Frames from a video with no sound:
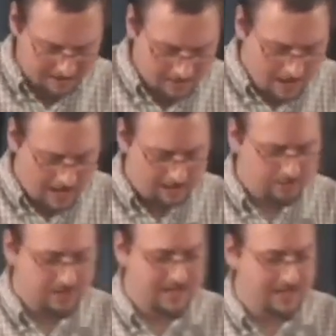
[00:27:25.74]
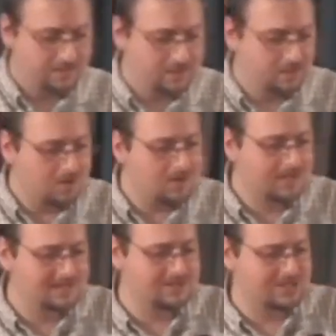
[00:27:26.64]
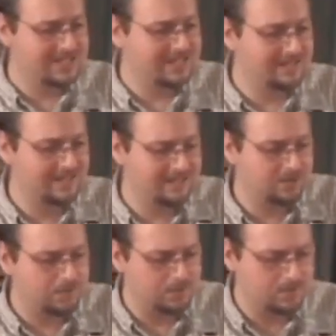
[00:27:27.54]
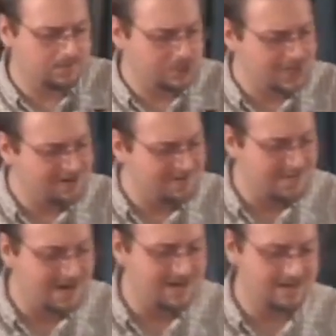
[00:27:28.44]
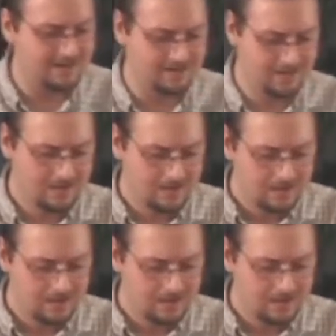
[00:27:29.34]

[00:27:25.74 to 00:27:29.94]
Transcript: And, and you can even look and see in, in the book of Jeremiah,